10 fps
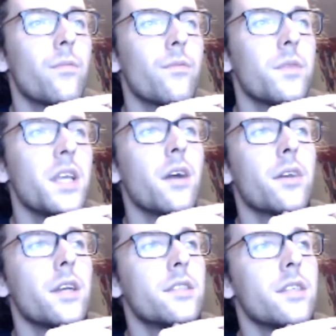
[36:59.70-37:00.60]
Yeah,
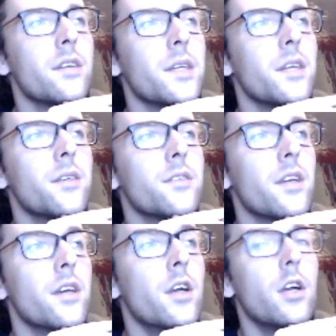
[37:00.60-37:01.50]
okay. See, like here's
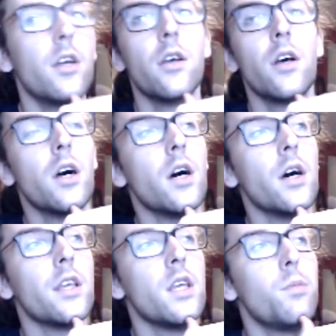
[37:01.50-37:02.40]
a
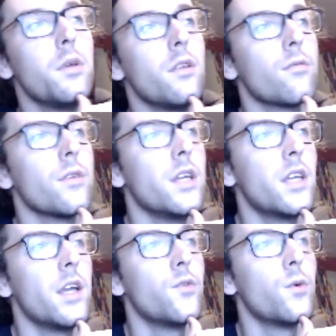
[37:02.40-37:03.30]
EP3
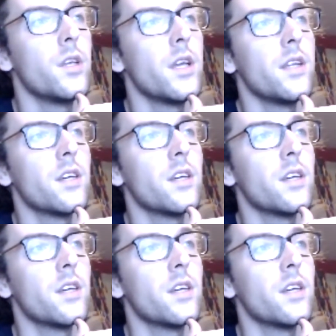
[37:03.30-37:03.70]
K20A